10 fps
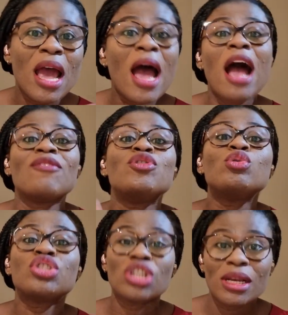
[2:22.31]
have
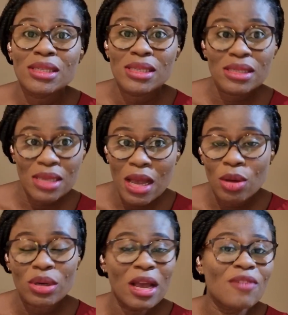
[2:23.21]
you checked this
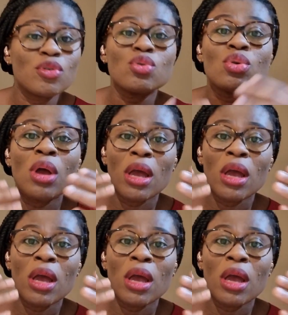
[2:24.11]
out? Have you